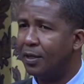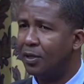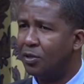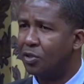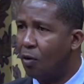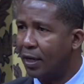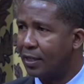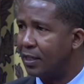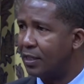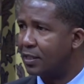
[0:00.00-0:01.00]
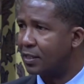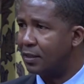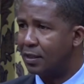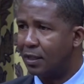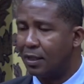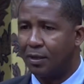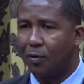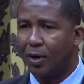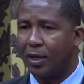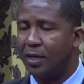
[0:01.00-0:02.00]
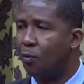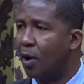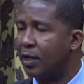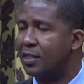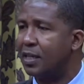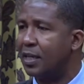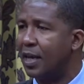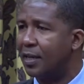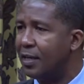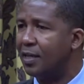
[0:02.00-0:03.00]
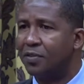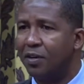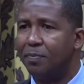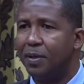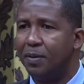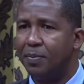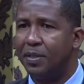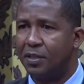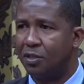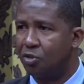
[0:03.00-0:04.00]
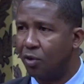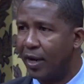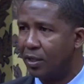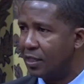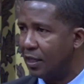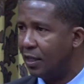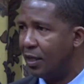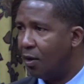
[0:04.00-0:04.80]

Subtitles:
So what is it that the leader of government business is trying to say